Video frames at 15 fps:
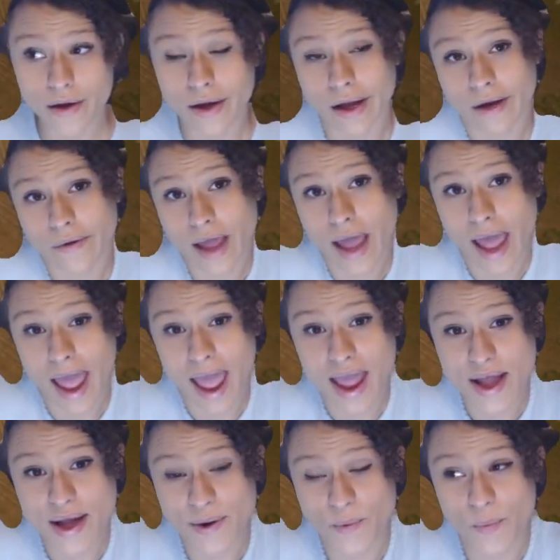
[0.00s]

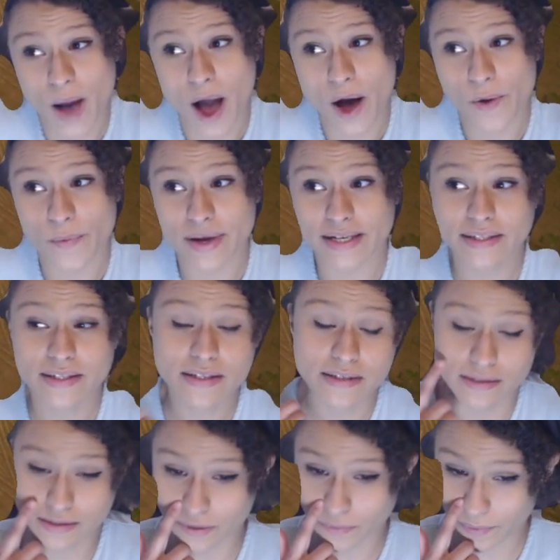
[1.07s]
Okay, well, we
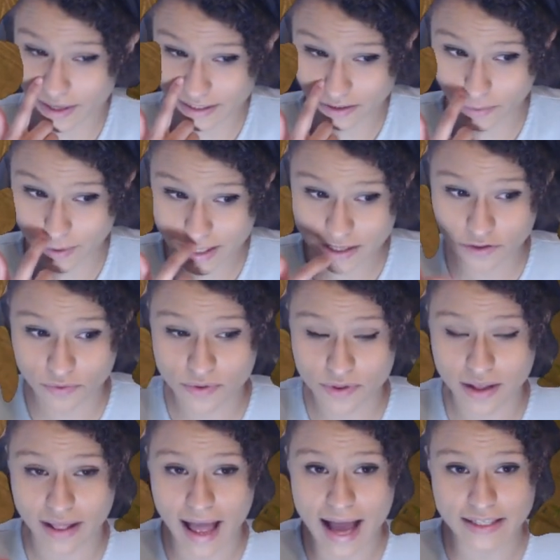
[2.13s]
squeaked through the
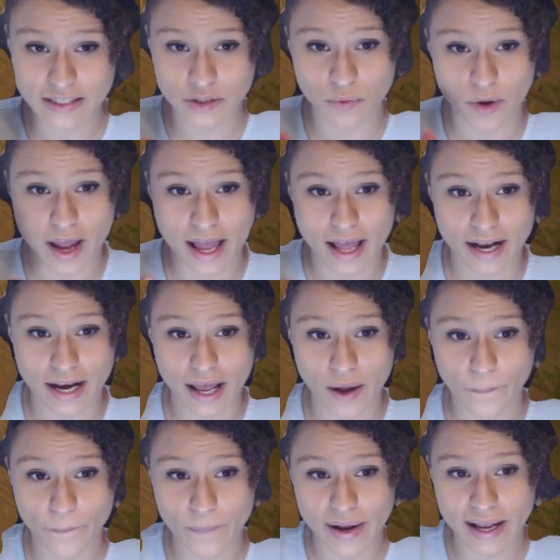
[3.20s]
last win.
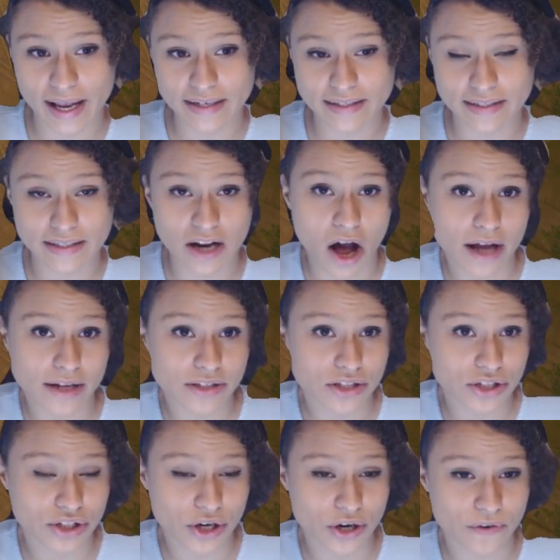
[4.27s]
We did not
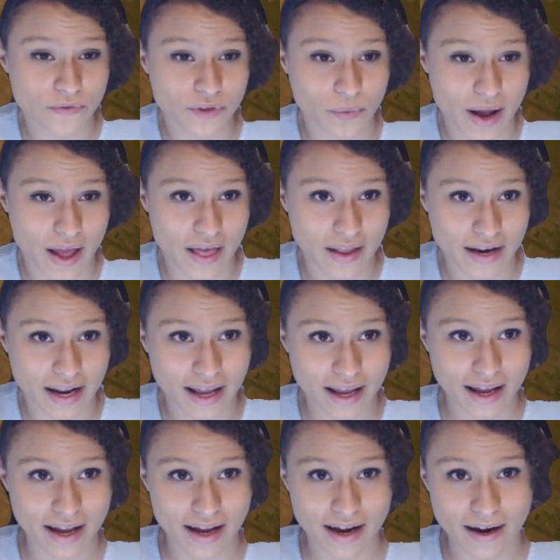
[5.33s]
deserve to win
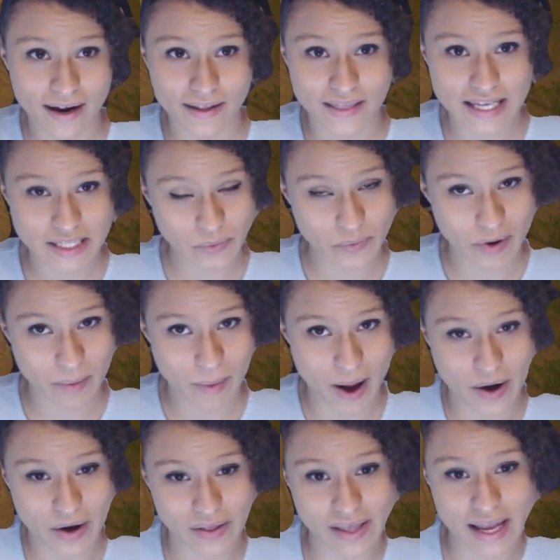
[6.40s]
this one,
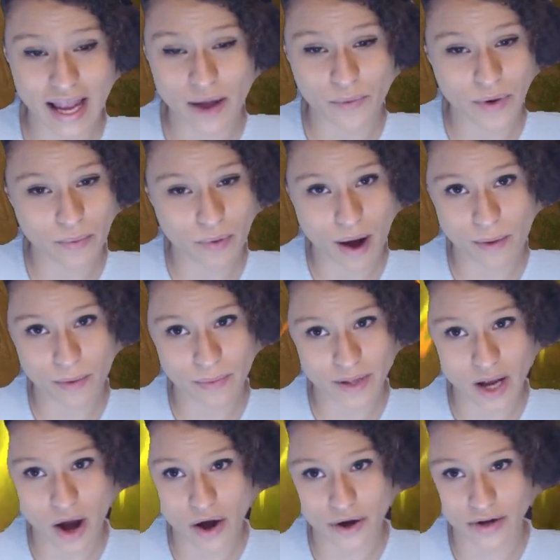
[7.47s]
apparently, and we probably
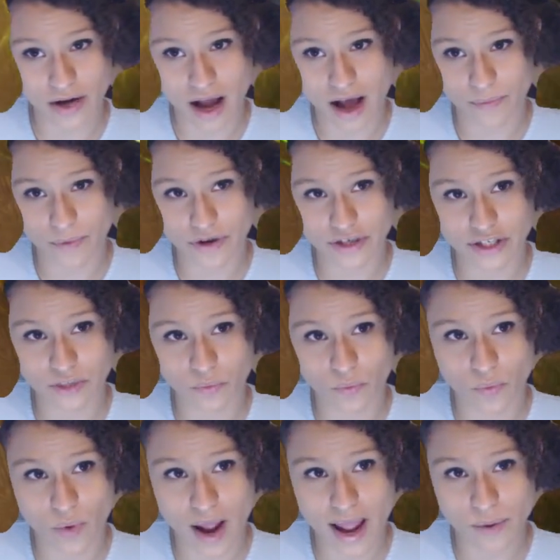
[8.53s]
are not. We're just
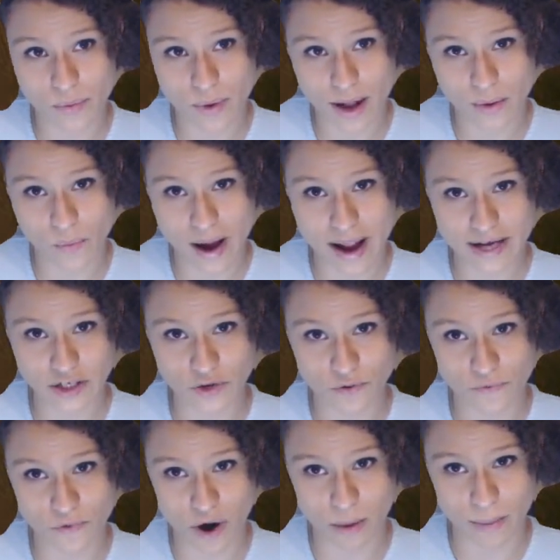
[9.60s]
way, way, way too
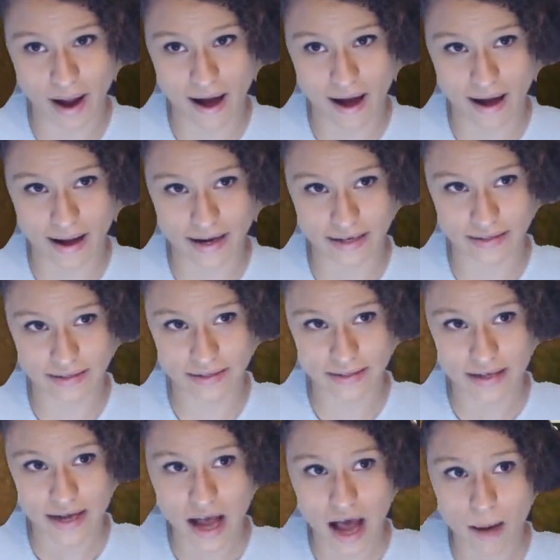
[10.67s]
far behind.
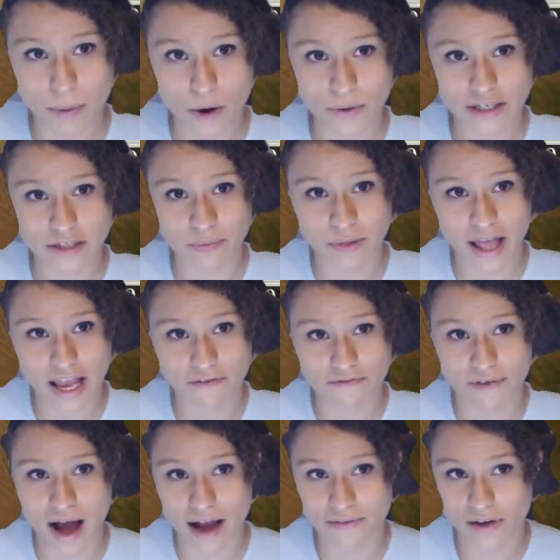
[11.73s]
Opponent's playing
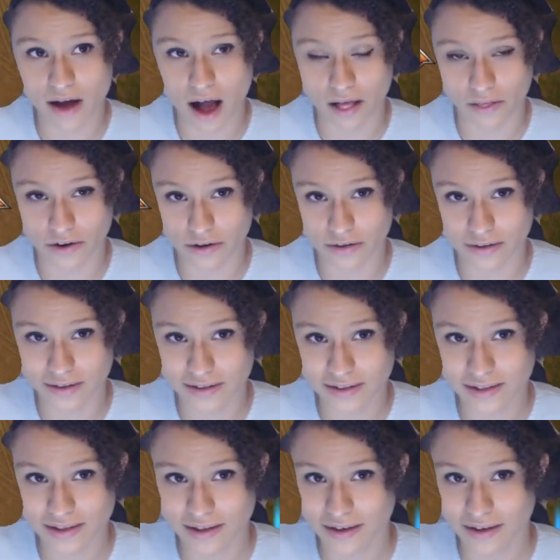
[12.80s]
5 colors.